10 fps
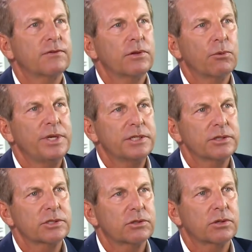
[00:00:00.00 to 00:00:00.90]
from the
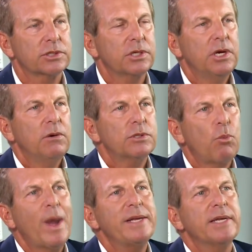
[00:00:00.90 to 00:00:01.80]
retail stores was
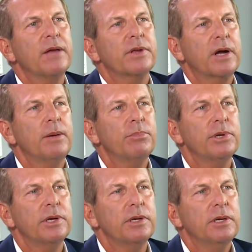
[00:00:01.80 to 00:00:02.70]
weighing down the
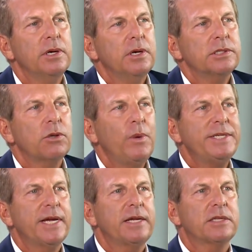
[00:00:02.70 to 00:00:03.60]
company. So we
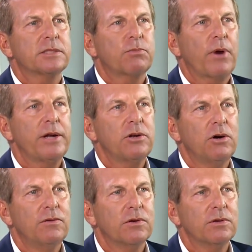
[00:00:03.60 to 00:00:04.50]
take this brand
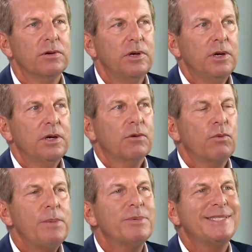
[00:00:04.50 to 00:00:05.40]
over,
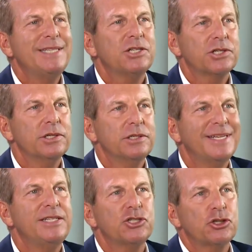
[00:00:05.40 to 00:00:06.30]
reposition
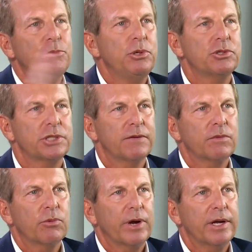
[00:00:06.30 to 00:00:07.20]
the distribution of
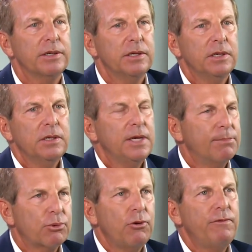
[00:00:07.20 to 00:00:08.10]
the brand,
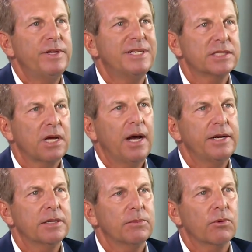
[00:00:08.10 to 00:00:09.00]
improve the
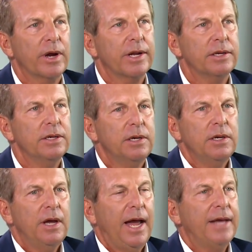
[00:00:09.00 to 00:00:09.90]
design of the brand,
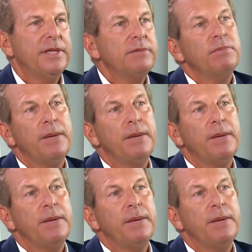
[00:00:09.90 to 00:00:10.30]
and then